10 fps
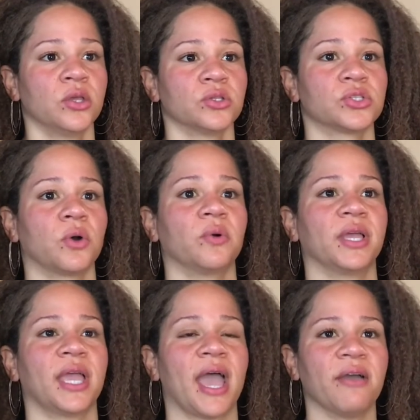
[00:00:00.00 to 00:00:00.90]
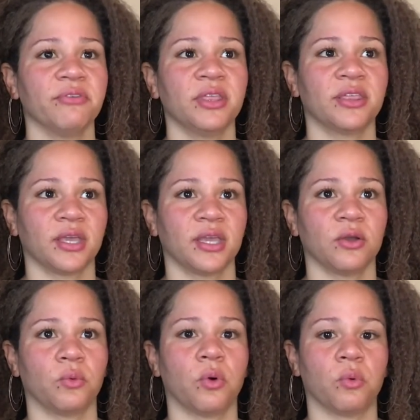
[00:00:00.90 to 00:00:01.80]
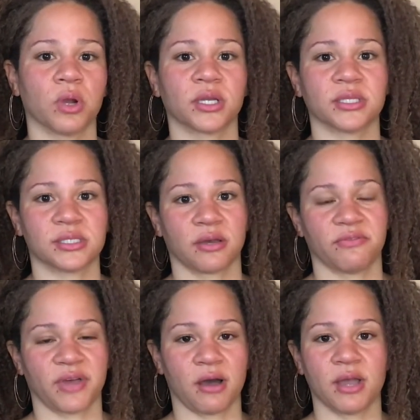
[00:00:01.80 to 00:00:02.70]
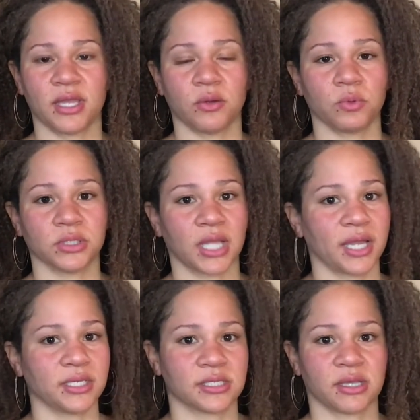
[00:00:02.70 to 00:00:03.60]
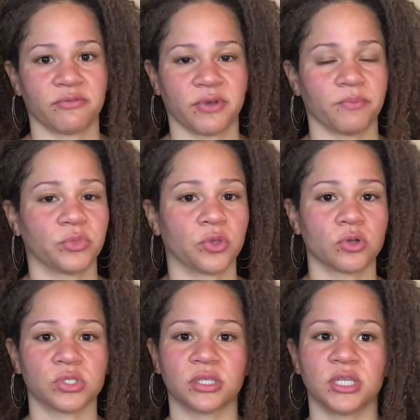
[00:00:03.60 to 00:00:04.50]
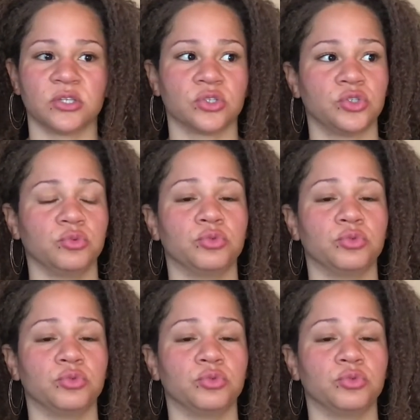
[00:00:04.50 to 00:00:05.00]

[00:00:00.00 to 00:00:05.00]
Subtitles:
So everything will work itself out and it will line itself up. Those are things that you